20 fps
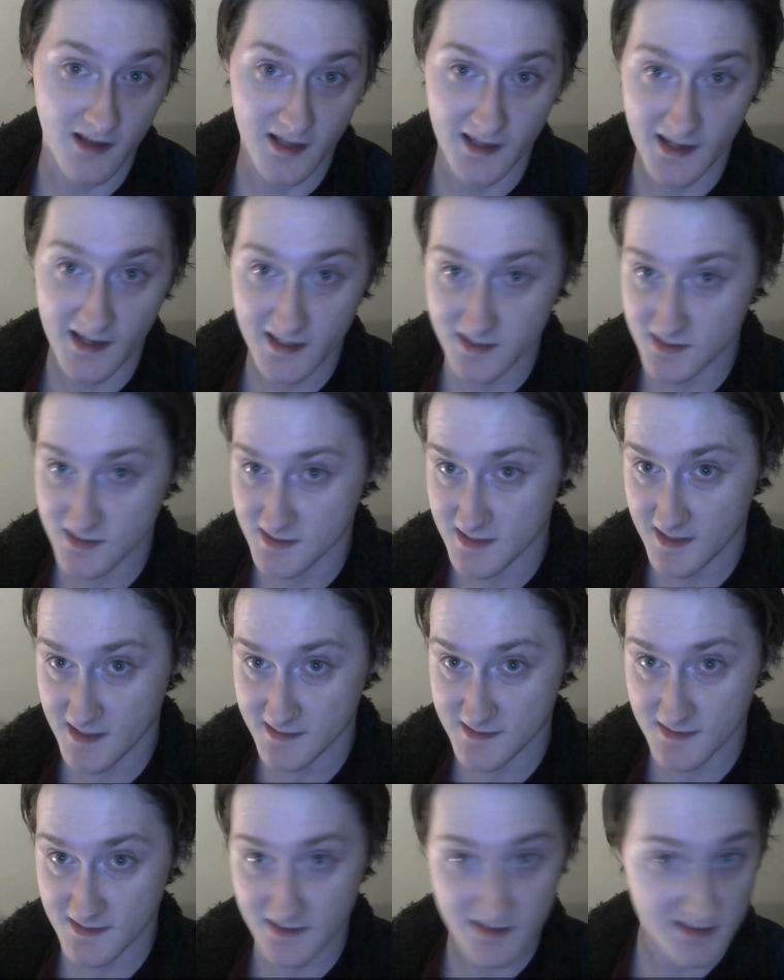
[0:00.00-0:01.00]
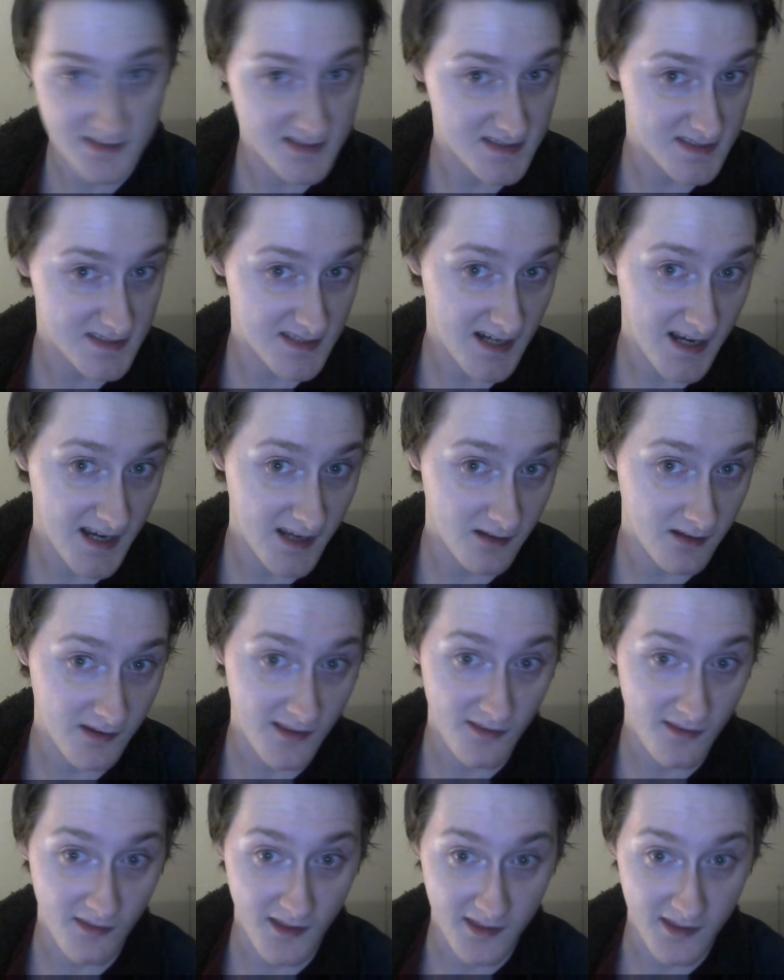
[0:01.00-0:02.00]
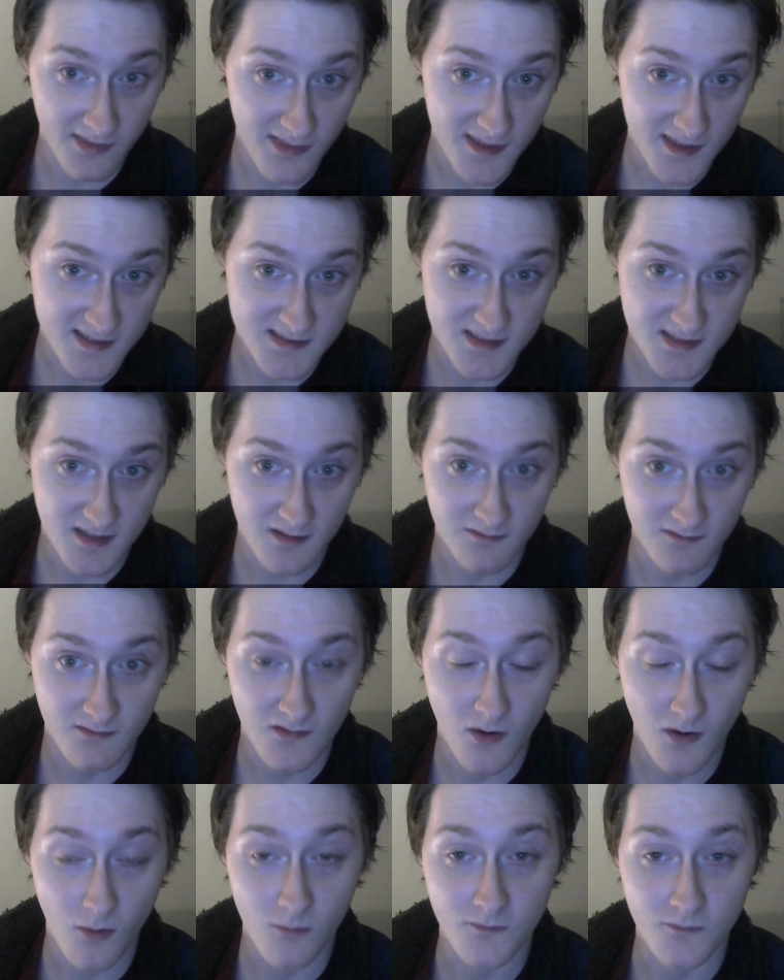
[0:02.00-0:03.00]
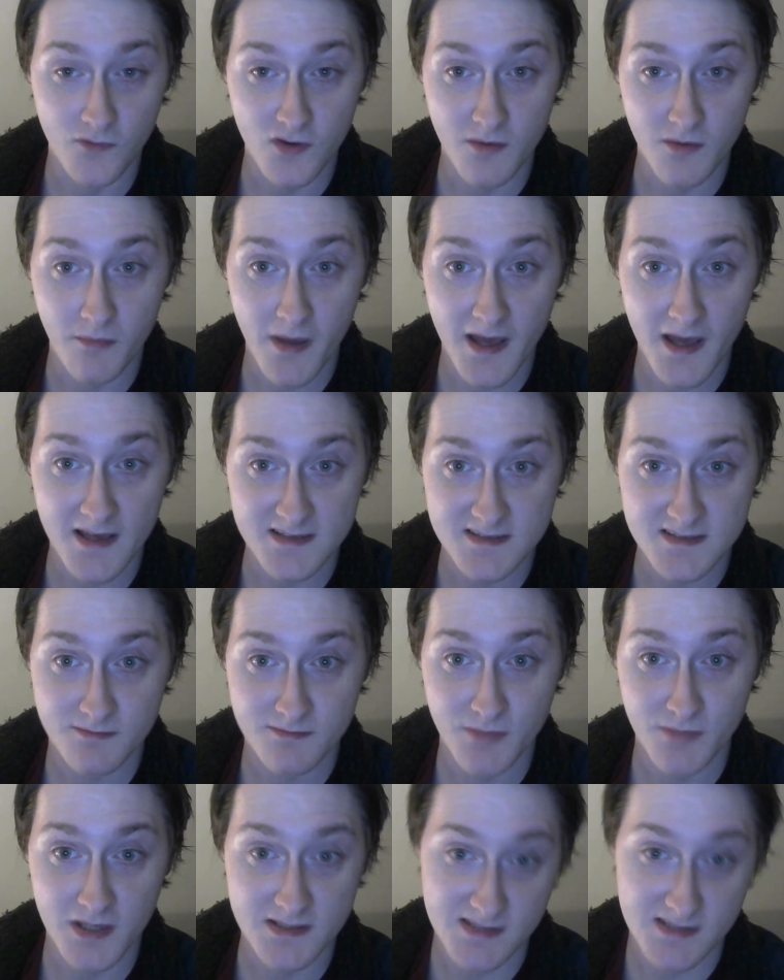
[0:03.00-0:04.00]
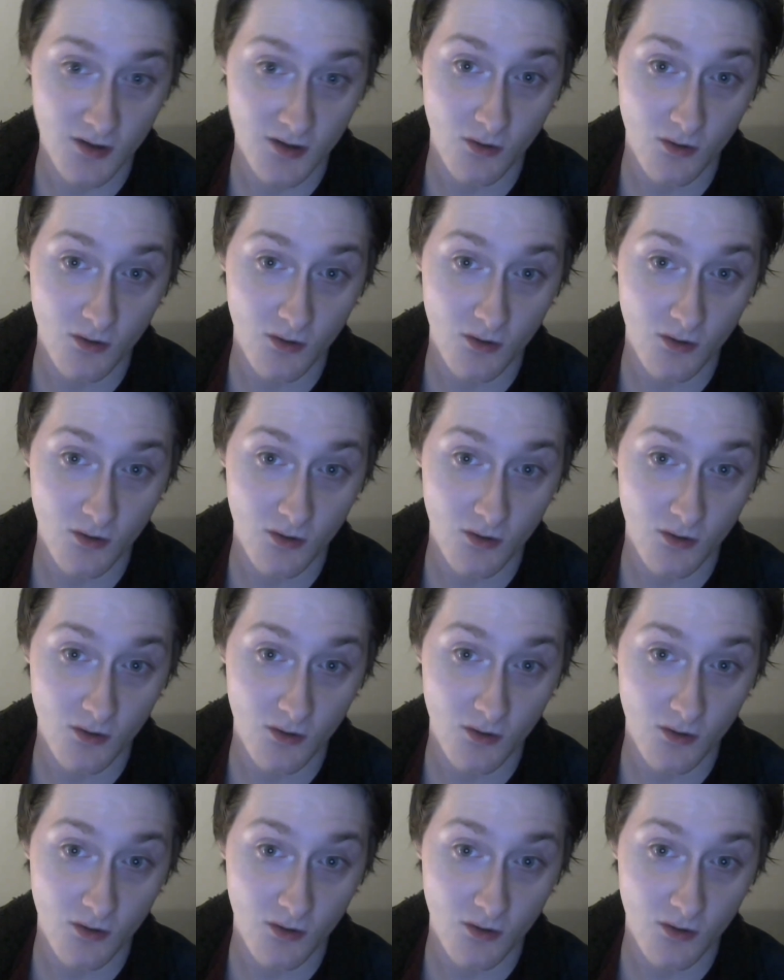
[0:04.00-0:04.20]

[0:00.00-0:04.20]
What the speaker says: I kind of just have to style it like this and hope for the best, because